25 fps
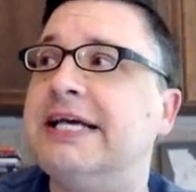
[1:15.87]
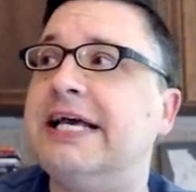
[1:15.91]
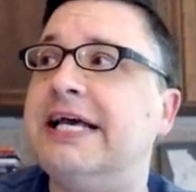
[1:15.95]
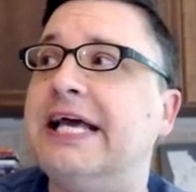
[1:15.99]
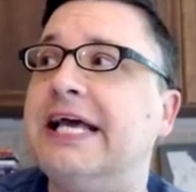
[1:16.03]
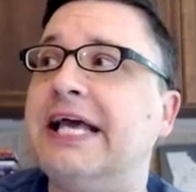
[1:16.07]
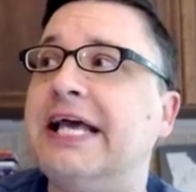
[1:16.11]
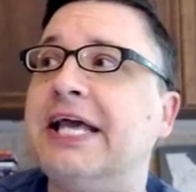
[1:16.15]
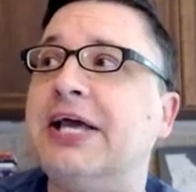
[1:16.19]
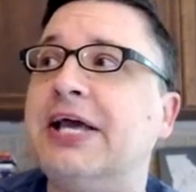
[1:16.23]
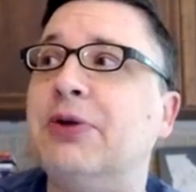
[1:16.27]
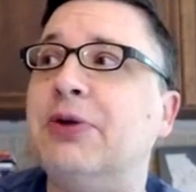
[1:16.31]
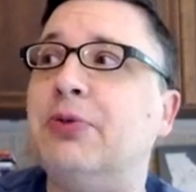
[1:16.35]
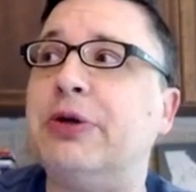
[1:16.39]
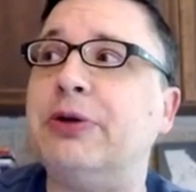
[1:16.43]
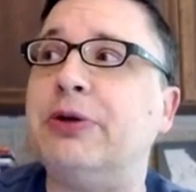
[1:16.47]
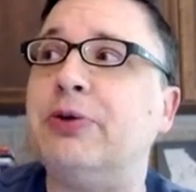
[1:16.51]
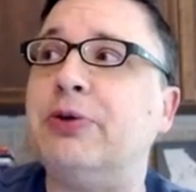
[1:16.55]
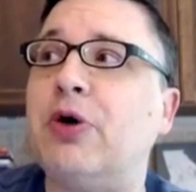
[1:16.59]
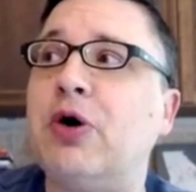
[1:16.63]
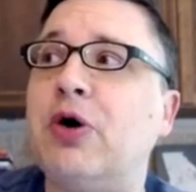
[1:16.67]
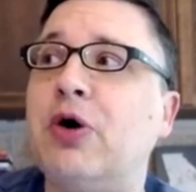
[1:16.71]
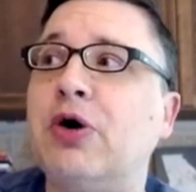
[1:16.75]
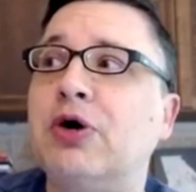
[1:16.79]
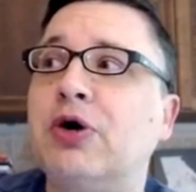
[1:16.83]
and we
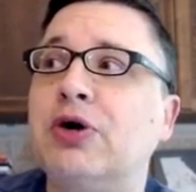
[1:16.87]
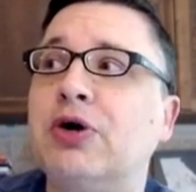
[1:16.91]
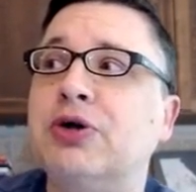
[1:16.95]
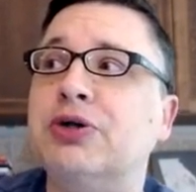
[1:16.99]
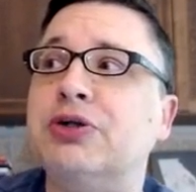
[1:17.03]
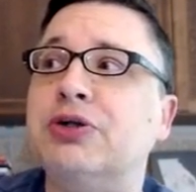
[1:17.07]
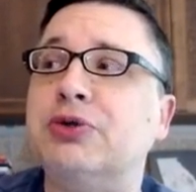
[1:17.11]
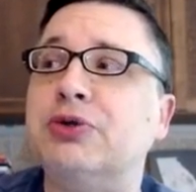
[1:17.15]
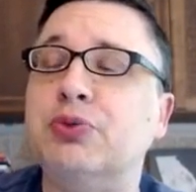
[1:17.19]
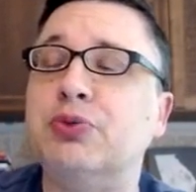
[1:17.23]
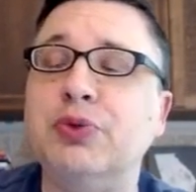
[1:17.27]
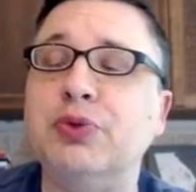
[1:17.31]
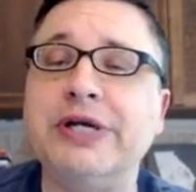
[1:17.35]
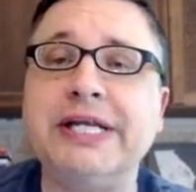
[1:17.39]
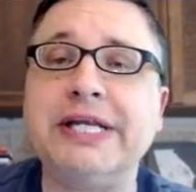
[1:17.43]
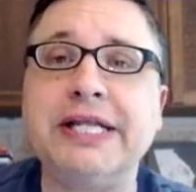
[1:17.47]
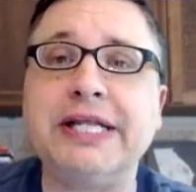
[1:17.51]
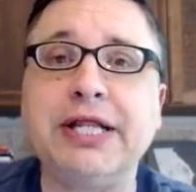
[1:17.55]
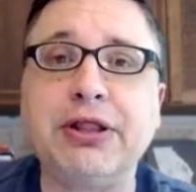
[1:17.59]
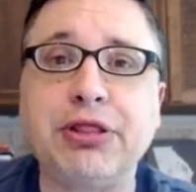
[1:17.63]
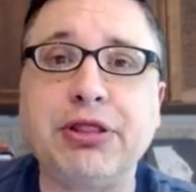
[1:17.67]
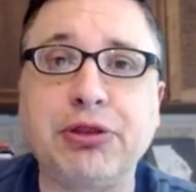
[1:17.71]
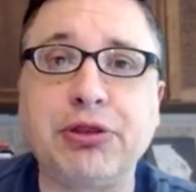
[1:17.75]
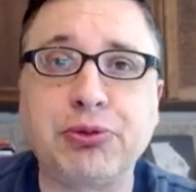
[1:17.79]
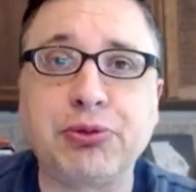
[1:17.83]
are
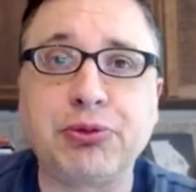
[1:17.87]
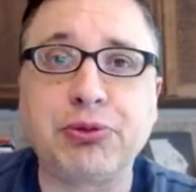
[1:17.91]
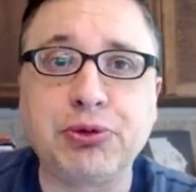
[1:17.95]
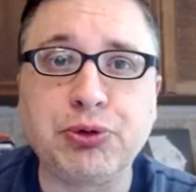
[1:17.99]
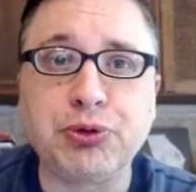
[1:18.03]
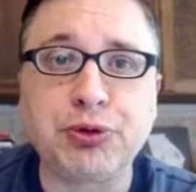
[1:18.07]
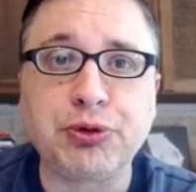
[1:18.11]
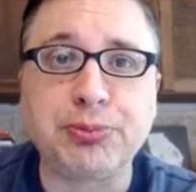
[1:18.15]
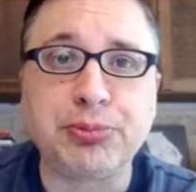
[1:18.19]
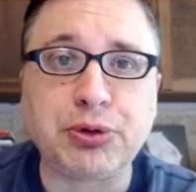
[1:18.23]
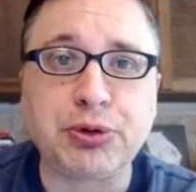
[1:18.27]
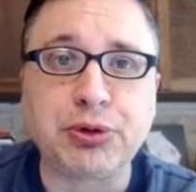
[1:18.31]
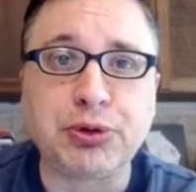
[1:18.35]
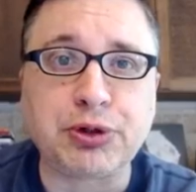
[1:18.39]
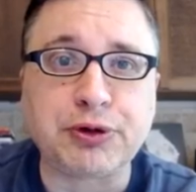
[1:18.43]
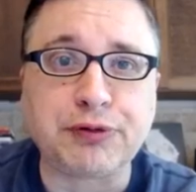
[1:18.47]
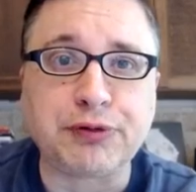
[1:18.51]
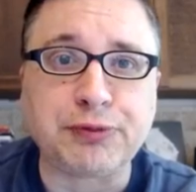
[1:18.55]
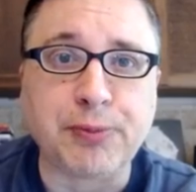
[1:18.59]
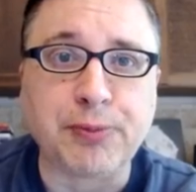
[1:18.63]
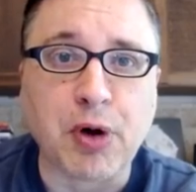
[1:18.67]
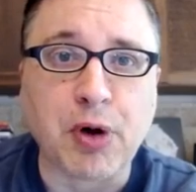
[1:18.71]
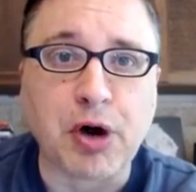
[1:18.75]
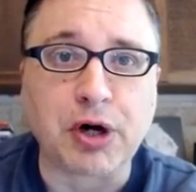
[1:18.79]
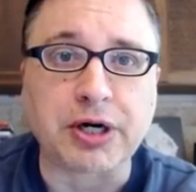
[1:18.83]
reading through the book of
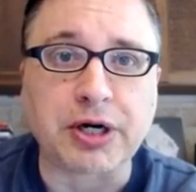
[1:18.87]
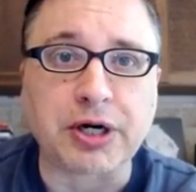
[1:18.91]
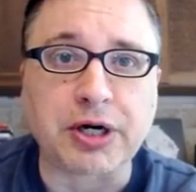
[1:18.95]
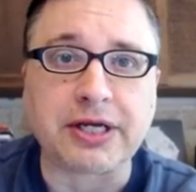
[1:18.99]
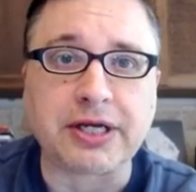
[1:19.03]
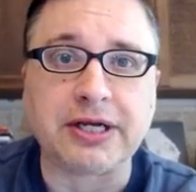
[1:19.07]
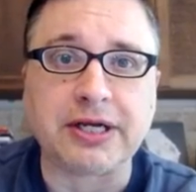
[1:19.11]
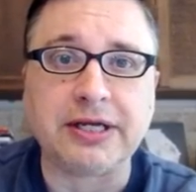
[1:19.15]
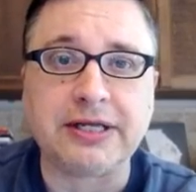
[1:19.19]
Mark.